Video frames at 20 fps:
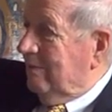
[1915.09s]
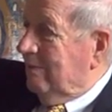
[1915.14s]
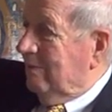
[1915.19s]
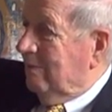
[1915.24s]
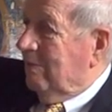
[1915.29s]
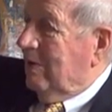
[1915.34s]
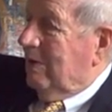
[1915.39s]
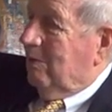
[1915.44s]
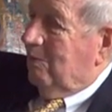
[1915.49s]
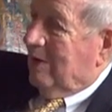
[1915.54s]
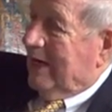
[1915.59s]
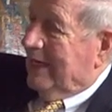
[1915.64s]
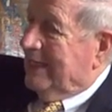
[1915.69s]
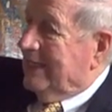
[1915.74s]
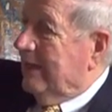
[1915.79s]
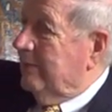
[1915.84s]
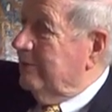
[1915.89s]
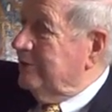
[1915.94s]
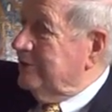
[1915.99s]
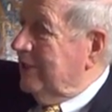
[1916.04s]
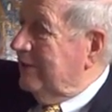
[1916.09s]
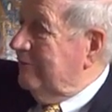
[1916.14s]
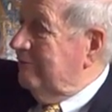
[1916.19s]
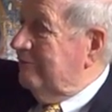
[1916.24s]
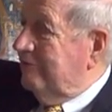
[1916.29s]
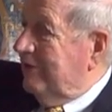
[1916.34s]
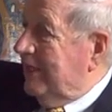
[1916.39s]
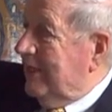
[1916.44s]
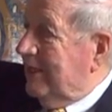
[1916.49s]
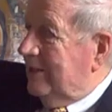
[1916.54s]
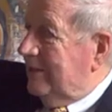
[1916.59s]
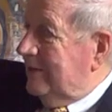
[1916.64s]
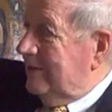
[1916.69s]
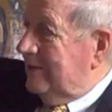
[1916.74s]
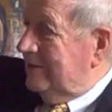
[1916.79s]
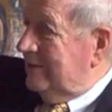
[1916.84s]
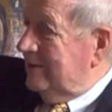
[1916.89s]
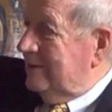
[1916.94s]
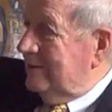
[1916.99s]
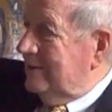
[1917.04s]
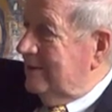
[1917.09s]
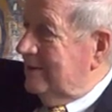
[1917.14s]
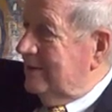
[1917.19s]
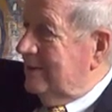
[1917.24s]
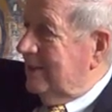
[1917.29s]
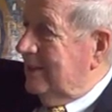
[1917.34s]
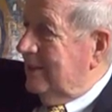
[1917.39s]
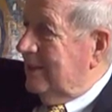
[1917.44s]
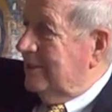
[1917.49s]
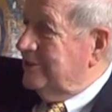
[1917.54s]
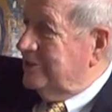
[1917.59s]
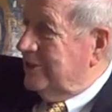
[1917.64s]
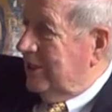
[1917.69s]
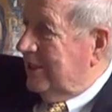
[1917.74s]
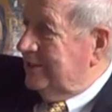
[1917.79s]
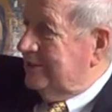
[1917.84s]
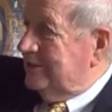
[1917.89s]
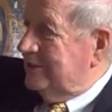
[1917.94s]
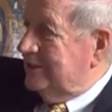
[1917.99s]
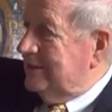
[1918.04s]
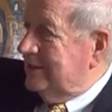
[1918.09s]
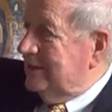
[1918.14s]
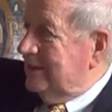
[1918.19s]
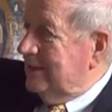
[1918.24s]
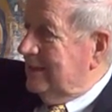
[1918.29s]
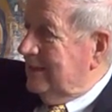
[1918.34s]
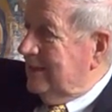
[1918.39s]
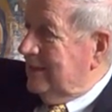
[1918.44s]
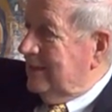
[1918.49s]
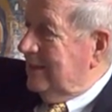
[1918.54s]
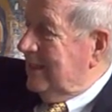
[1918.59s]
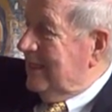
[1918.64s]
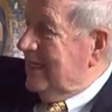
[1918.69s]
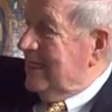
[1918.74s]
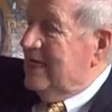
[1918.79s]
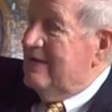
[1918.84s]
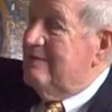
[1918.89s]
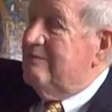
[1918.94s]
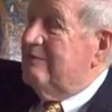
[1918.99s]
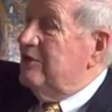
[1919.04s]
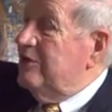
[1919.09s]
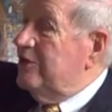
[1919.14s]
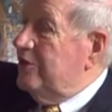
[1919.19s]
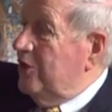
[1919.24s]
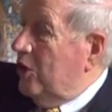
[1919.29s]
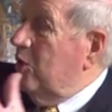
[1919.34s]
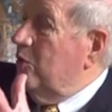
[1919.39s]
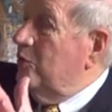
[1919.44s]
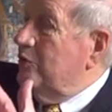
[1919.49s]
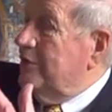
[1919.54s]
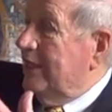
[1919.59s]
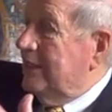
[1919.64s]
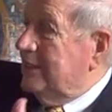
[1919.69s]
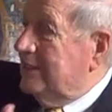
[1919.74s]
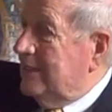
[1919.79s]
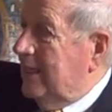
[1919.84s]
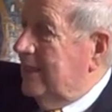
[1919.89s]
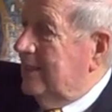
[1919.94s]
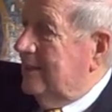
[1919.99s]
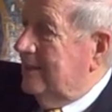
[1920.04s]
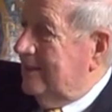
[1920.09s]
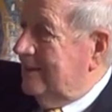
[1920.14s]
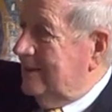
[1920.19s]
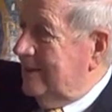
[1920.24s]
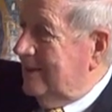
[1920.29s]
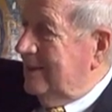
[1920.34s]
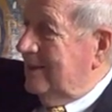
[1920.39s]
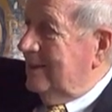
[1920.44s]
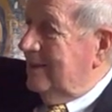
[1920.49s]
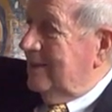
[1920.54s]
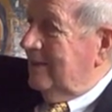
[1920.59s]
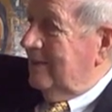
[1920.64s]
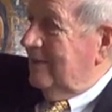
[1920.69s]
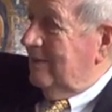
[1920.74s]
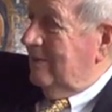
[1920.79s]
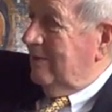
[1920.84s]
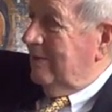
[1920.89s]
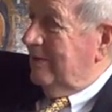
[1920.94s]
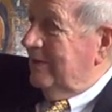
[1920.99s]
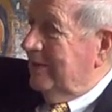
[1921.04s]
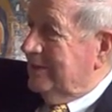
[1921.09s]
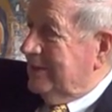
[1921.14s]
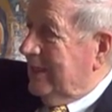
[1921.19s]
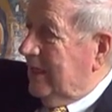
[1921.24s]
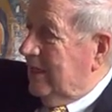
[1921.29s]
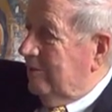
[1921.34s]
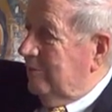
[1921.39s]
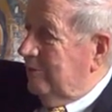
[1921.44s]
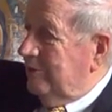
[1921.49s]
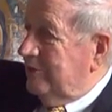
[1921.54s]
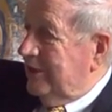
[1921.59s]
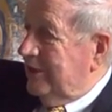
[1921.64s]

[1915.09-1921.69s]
wh why that was unfair and, and unjust, even though they'd done the terrible